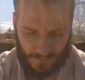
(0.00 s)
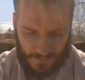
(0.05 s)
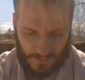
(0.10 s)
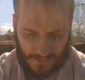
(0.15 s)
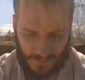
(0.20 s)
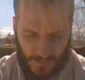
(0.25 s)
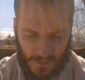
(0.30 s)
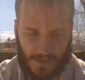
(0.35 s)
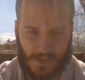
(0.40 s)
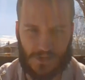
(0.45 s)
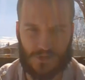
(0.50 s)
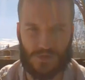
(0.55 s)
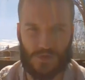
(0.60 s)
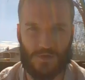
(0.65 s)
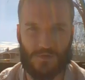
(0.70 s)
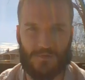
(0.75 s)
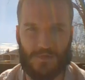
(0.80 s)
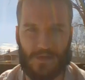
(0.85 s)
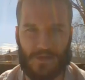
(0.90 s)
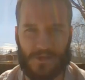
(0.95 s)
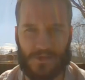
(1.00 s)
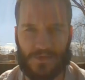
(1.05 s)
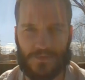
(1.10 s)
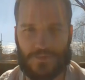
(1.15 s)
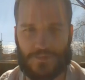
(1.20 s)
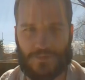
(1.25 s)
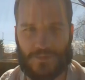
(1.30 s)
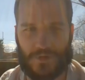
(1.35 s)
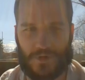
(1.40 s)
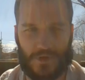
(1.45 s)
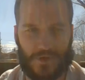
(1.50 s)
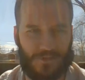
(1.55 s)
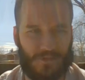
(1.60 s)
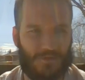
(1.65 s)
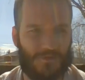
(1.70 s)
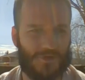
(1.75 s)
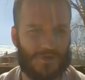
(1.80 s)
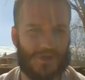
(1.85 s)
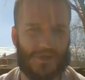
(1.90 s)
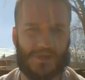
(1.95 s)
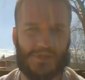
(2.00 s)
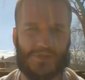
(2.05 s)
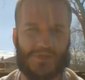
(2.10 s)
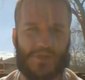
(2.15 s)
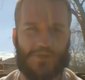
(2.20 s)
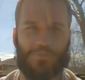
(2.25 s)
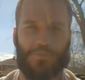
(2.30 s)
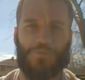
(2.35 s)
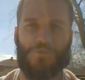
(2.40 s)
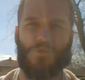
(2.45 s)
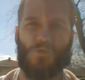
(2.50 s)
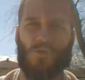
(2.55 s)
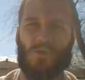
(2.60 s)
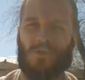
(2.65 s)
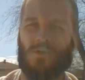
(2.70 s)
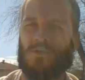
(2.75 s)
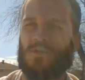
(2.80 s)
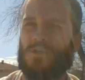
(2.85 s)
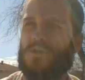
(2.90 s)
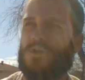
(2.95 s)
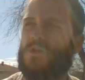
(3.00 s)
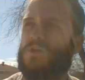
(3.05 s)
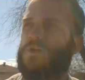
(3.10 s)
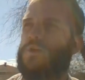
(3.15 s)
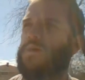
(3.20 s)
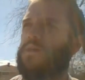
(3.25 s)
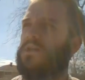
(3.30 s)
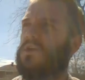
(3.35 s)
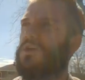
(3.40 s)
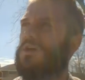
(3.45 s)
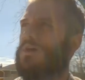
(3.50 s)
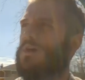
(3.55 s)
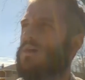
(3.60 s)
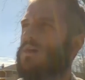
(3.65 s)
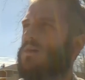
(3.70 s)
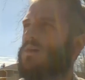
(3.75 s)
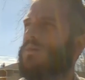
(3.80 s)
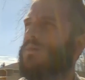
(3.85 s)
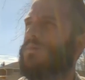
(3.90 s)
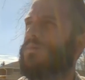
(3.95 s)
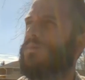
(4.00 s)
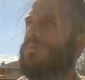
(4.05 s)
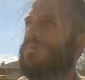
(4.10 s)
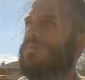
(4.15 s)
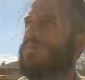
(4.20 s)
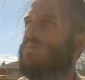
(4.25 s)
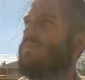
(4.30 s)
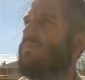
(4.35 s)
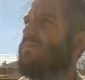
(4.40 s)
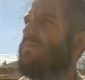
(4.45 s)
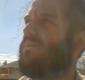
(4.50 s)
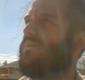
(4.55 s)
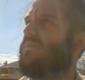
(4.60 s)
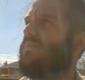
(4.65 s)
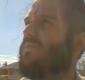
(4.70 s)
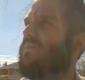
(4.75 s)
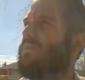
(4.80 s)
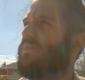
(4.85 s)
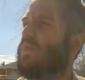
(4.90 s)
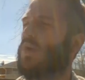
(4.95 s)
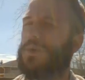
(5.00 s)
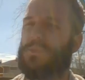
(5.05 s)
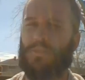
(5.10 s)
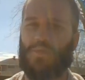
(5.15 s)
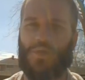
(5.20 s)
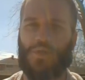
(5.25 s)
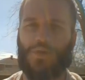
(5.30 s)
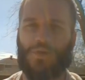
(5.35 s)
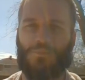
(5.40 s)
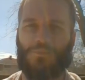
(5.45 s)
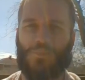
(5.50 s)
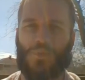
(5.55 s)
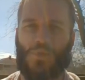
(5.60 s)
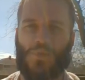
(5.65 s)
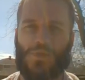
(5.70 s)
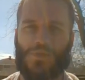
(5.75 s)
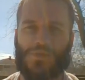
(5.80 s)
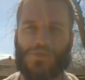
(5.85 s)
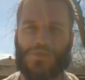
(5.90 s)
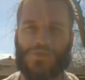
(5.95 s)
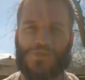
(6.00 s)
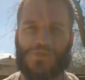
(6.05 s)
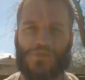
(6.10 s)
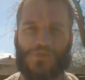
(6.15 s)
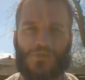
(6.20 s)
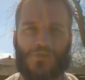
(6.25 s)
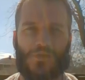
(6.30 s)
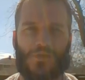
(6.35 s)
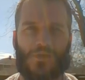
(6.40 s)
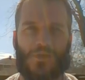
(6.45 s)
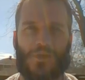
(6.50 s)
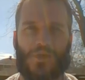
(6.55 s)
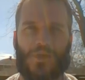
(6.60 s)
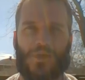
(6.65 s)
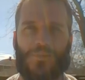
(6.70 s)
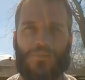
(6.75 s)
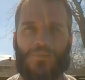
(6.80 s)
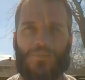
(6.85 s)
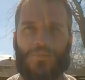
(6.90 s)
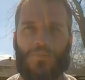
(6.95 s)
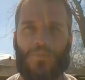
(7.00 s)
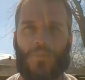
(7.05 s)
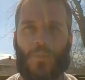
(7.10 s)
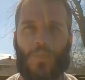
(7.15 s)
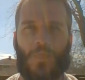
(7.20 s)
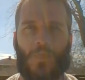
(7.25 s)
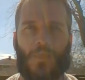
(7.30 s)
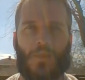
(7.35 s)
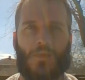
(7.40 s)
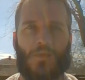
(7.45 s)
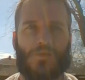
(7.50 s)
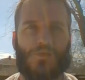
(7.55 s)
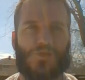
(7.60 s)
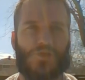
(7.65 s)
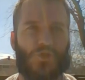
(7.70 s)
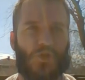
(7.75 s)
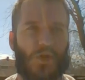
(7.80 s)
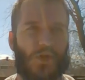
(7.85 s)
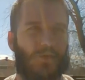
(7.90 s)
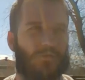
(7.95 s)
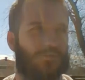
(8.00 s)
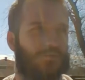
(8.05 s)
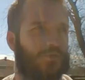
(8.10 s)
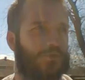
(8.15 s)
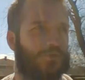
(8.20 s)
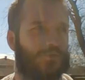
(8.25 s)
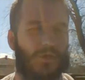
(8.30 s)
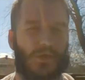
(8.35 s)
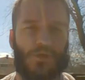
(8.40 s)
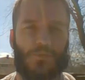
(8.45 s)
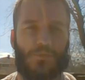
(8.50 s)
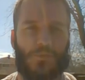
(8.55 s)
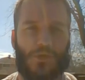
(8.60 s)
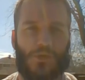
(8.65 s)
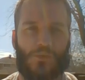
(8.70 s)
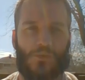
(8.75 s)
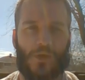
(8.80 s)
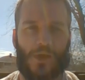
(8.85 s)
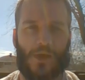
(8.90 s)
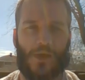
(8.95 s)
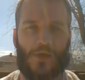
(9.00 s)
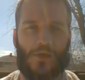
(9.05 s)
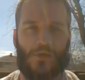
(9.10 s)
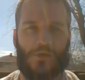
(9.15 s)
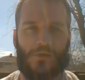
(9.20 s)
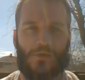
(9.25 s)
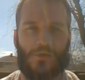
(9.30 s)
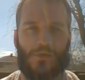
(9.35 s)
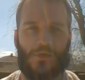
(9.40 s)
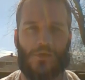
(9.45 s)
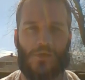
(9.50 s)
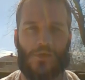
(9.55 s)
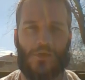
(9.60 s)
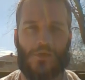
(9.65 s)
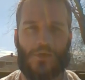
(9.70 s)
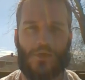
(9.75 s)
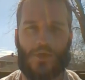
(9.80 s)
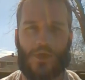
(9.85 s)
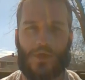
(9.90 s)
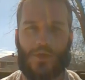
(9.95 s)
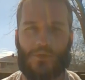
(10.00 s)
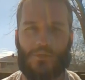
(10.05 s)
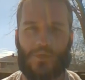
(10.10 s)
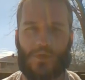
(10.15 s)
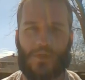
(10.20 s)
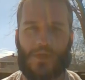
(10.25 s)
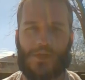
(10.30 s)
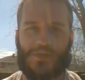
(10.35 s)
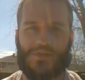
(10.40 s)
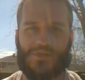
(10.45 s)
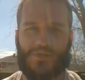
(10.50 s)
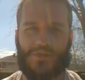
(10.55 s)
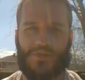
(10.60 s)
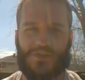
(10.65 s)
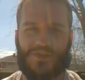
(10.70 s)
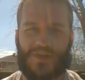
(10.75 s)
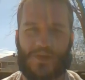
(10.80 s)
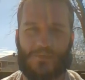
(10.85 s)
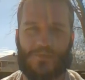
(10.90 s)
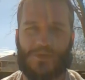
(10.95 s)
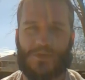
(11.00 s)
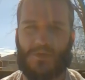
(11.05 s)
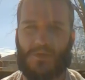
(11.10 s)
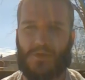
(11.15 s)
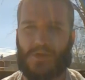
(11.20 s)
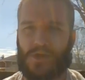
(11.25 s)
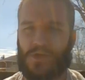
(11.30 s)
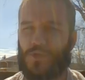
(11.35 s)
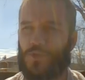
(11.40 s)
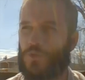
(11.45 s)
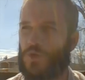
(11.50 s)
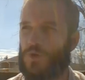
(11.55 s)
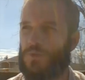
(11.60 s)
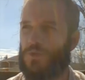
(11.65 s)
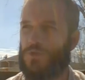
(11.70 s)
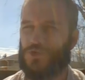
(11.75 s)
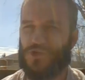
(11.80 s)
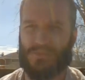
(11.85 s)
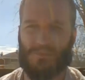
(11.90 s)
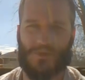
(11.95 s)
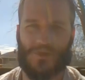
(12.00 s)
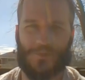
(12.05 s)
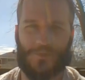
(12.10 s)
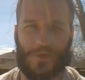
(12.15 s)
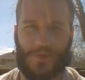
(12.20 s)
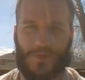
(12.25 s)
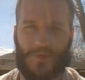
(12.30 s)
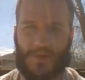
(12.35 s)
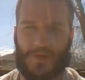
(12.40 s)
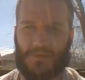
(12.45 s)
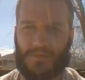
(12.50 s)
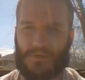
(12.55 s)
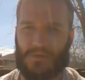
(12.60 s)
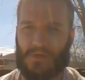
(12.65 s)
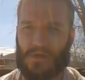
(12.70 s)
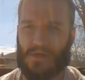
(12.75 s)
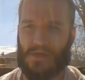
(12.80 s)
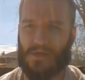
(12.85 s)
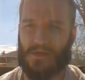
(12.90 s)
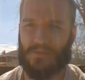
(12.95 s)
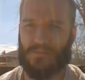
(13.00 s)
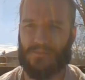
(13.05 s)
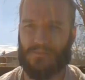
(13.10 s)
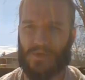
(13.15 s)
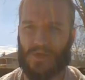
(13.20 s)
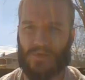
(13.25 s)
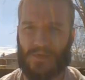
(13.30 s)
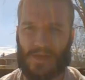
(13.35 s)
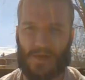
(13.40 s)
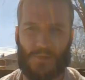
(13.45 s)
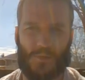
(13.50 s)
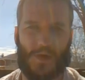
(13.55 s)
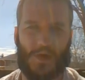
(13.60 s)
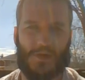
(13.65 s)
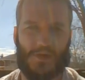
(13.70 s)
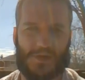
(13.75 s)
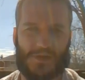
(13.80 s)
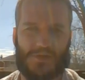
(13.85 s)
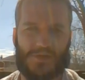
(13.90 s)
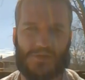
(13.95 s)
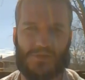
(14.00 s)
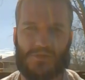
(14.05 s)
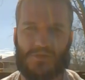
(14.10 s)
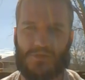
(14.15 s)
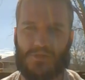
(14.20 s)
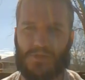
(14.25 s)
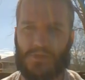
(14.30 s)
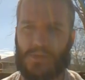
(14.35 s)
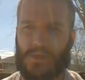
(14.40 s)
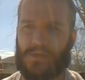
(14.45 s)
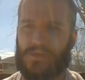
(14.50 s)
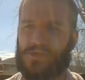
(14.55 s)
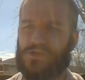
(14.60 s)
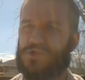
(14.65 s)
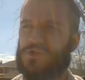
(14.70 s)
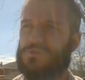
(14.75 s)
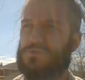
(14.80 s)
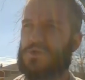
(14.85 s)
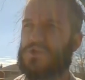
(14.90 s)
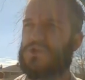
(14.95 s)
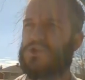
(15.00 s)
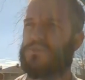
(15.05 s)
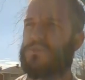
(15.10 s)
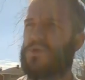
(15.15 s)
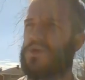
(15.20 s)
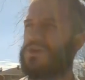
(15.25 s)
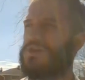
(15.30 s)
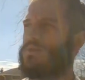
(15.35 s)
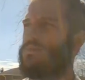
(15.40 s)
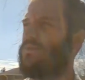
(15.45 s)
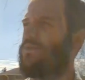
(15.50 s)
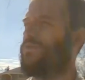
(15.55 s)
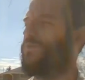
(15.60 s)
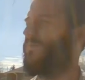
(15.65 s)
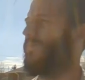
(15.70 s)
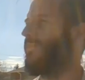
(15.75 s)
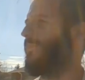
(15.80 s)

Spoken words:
this Wiki Joe fella, I've never seen his stuff before. Um, Brought up a lot of good points. Uh, it's great if we can be aware and realize the deception going on in the world, but we should be spreading that awareness to others as much as possible.